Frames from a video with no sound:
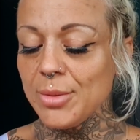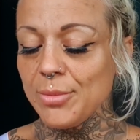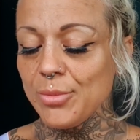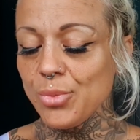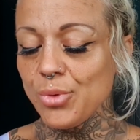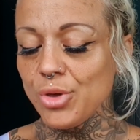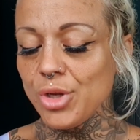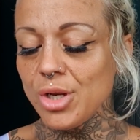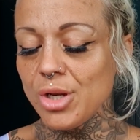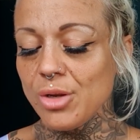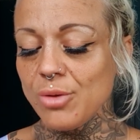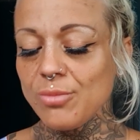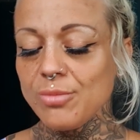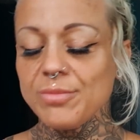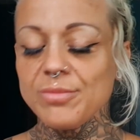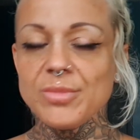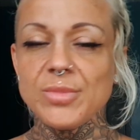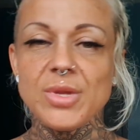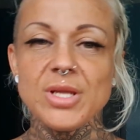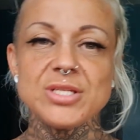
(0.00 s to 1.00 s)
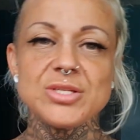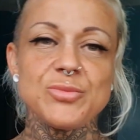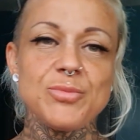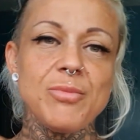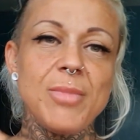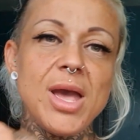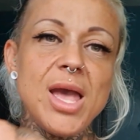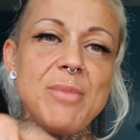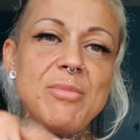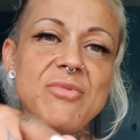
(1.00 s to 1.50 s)
But, you know, it's
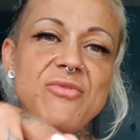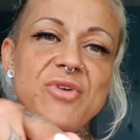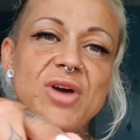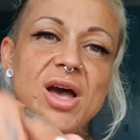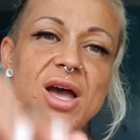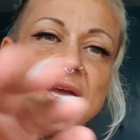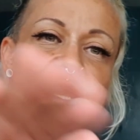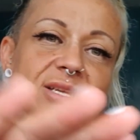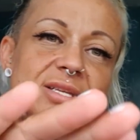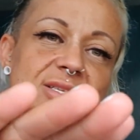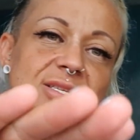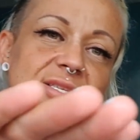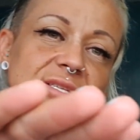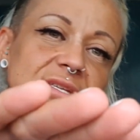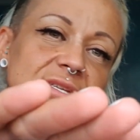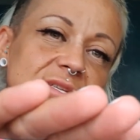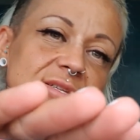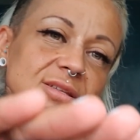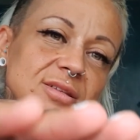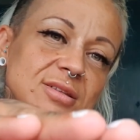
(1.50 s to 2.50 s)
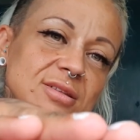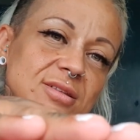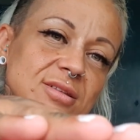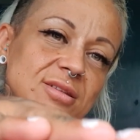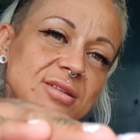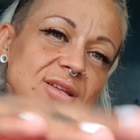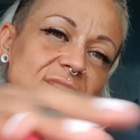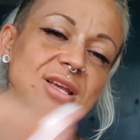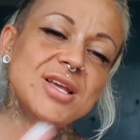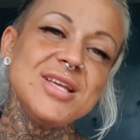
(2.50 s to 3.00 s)
Miami Vice.
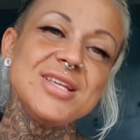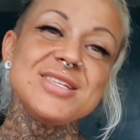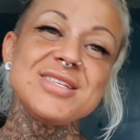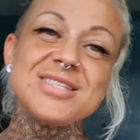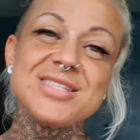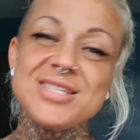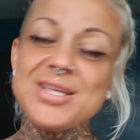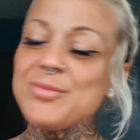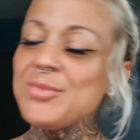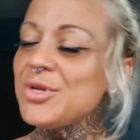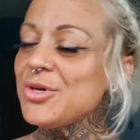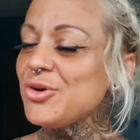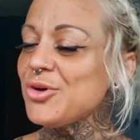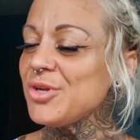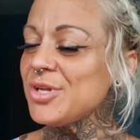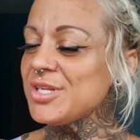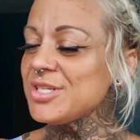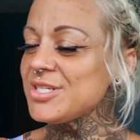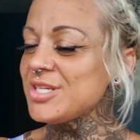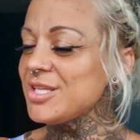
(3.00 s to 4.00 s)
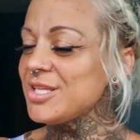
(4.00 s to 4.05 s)
Similar colour to